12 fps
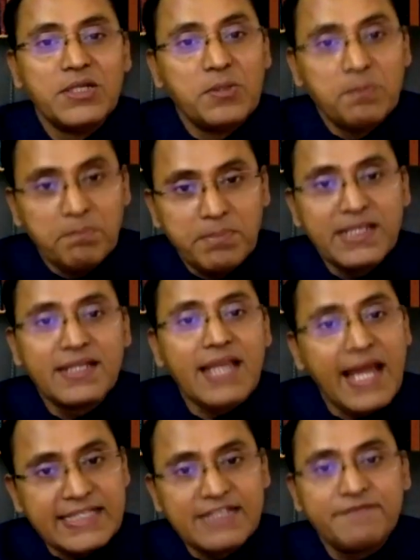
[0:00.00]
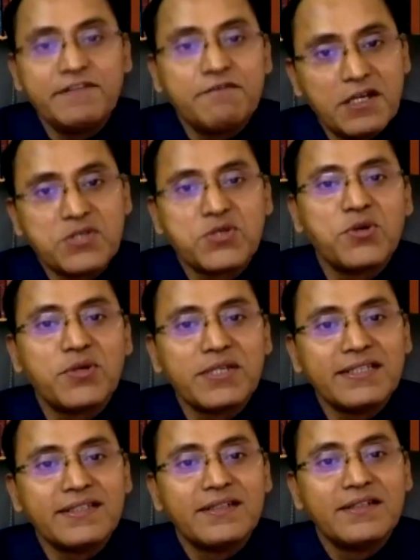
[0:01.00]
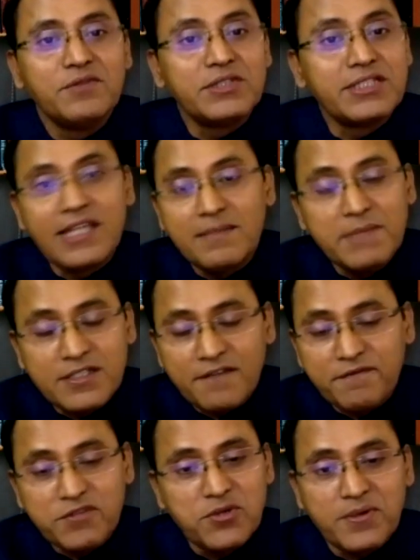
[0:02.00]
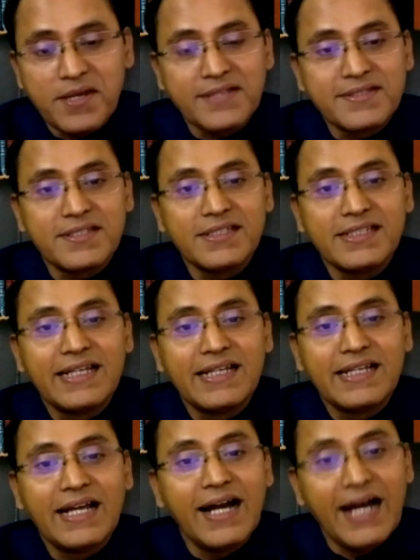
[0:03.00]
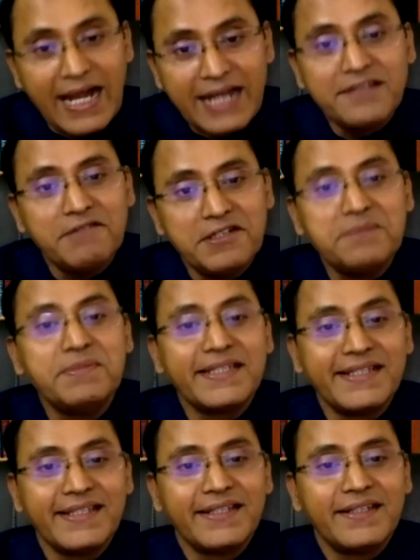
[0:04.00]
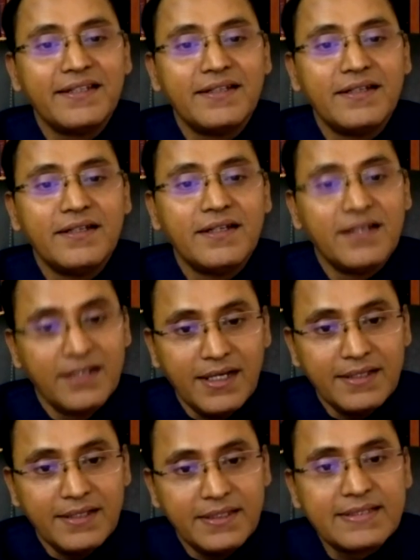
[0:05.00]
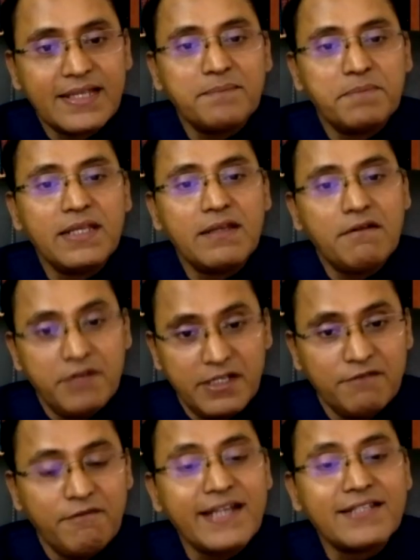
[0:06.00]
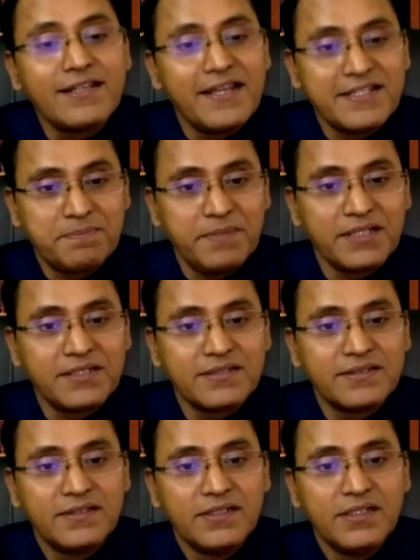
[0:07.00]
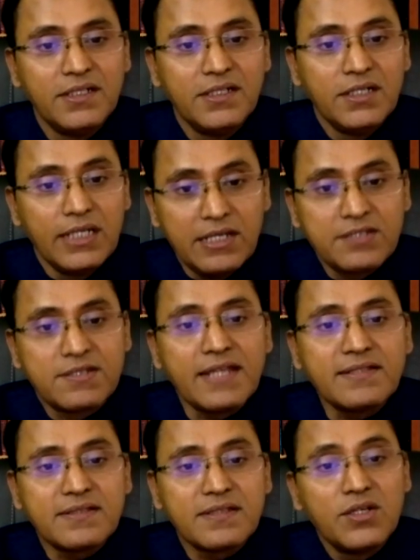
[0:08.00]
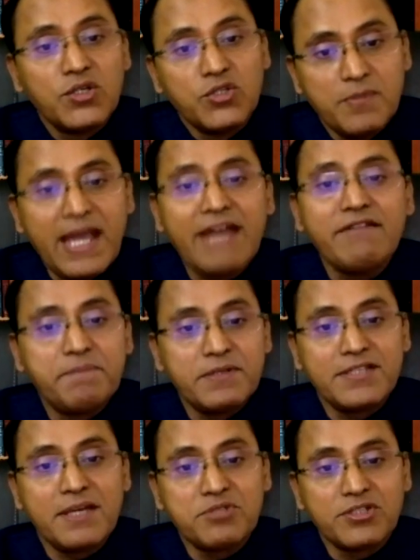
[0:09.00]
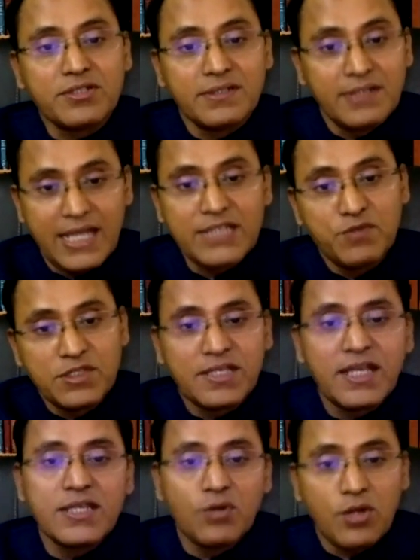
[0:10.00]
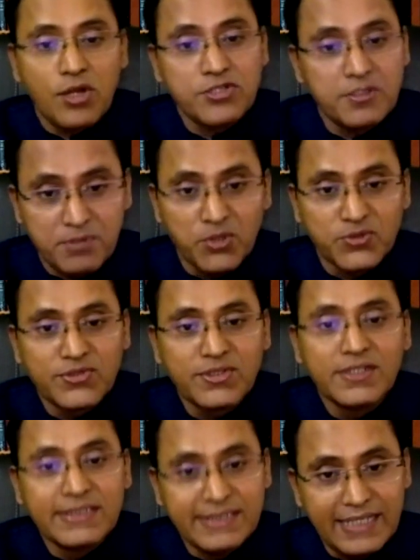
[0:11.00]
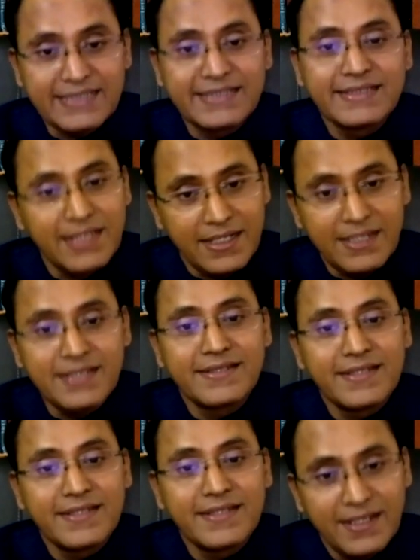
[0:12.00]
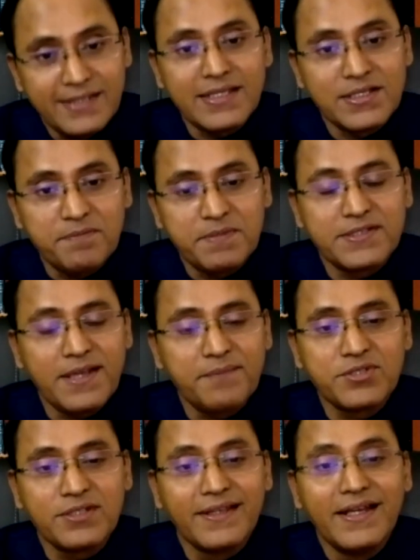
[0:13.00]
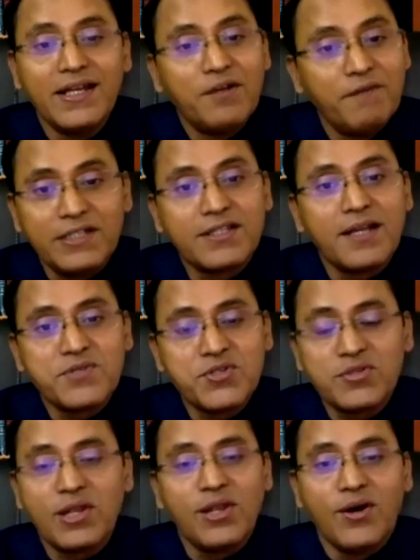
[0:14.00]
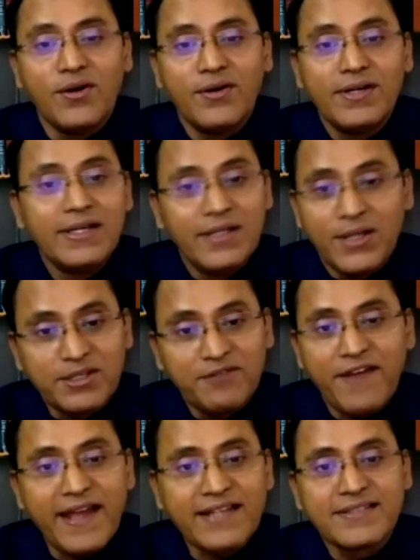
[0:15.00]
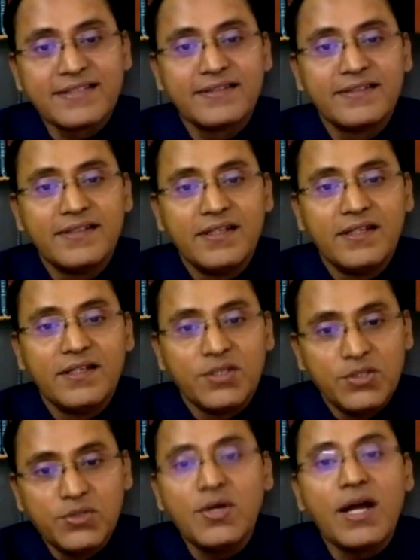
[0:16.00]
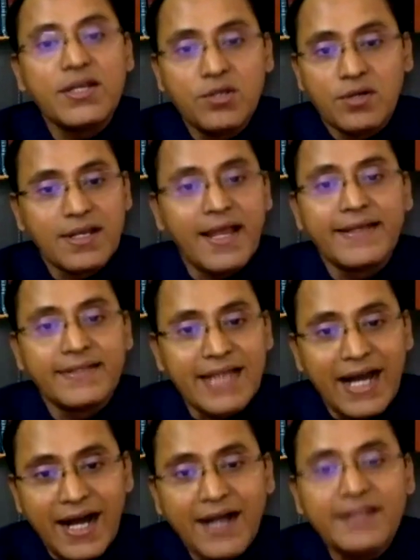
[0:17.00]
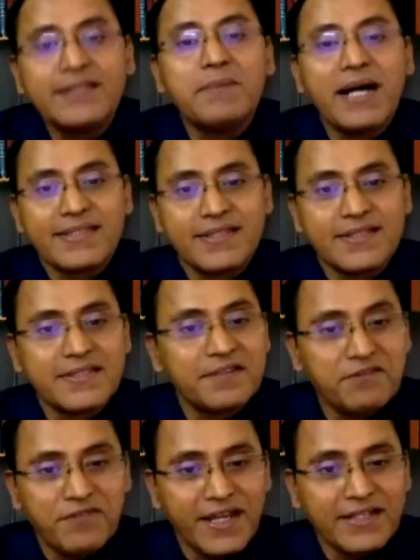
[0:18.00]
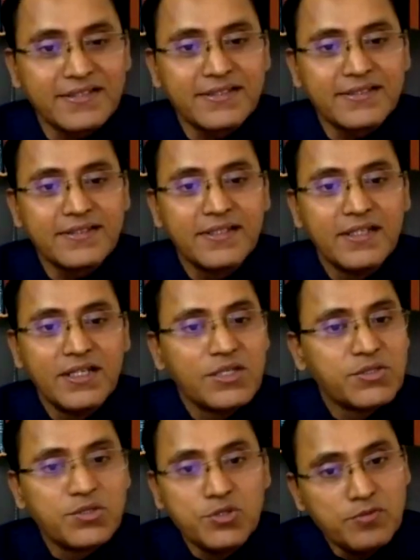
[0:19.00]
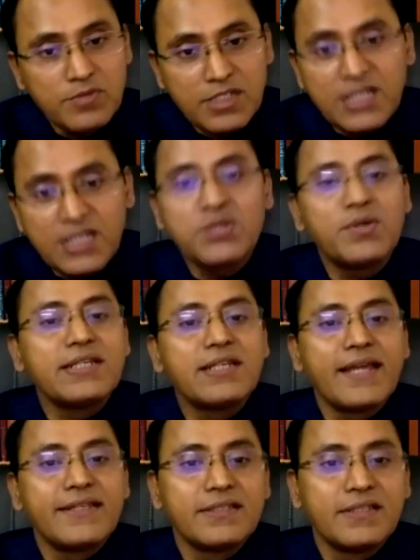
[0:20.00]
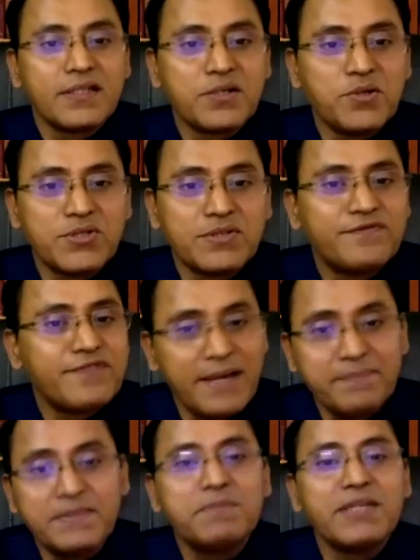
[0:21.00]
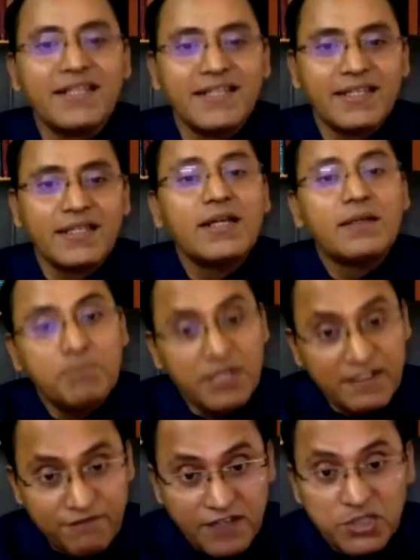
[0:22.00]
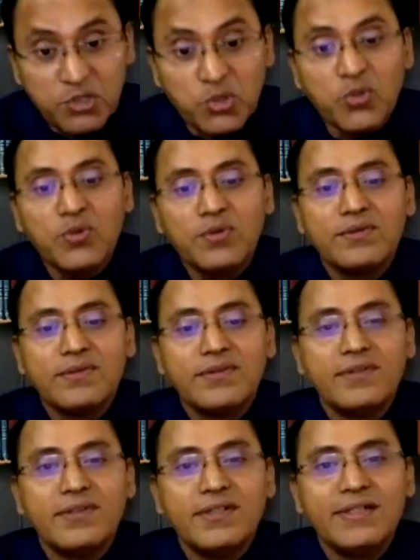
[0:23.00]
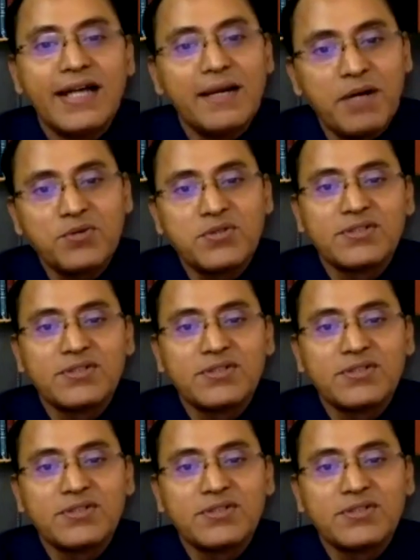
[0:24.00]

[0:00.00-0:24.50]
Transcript: Begin as if it were a story with an element of curiosity at the very beginning. This, I believe, a very vital aspect. In a sense, you may have a presumption, as we say, your lordship knows. Yes, there is a sense of presumption when it comes to the law, not the facts. You and your client are the masters of the facts. So you need to enlighten the court from the beginning, briefly though, about